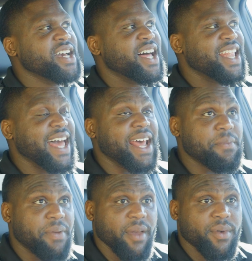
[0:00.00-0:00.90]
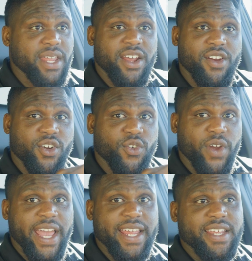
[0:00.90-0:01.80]
A lot of people that are
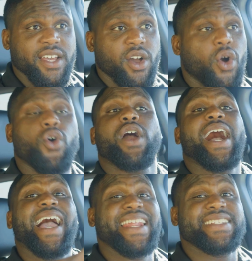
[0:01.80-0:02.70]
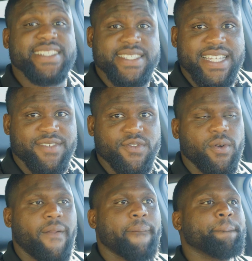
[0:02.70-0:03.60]
great or highly
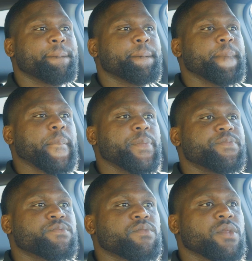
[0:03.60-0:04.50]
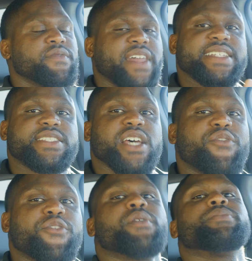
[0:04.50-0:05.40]
successful, they
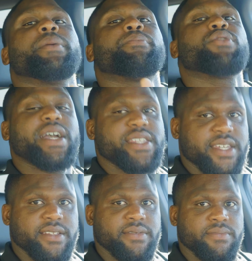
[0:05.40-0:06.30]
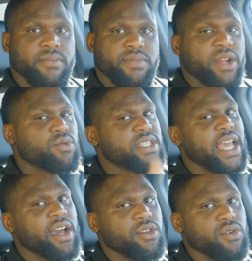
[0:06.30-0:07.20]
suffer from depression. They don't
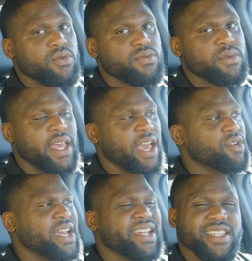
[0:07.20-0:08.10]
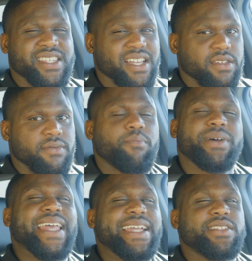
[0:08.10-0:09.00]
tell you, and we're not here to judge them,
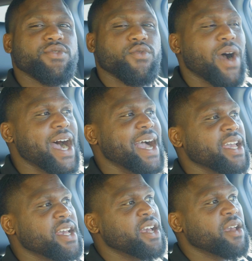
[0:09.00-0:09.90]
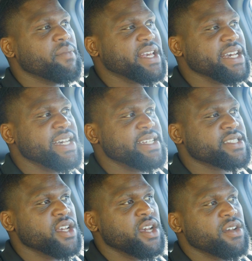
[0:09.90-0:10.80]
but they do. Why?
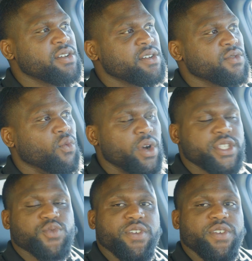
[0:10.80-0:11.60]
Because once